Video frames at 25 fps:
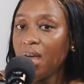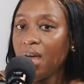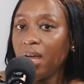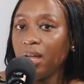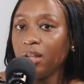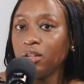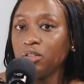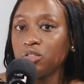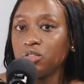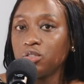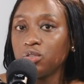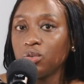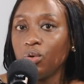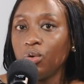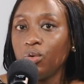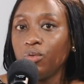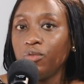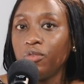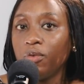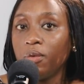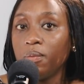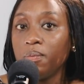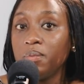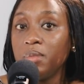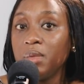And so
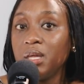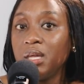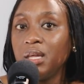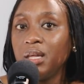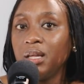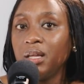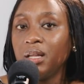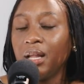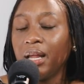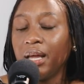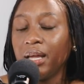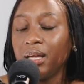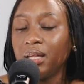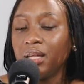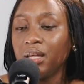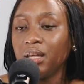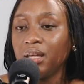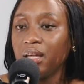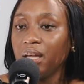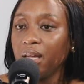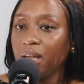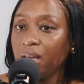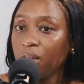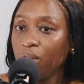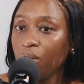for me, like
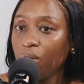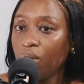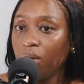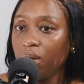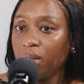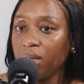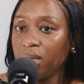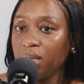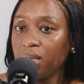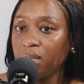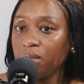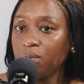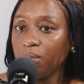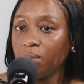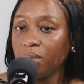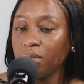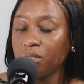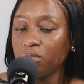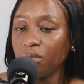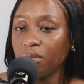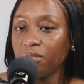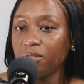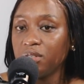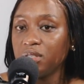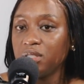getting on it
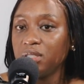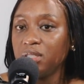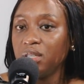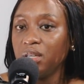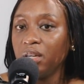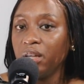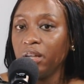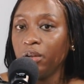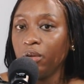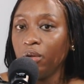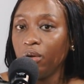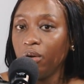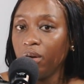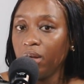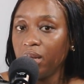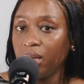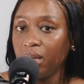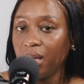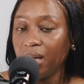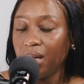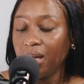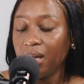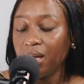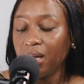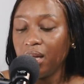was obviously an
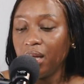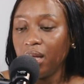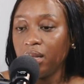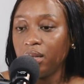honor,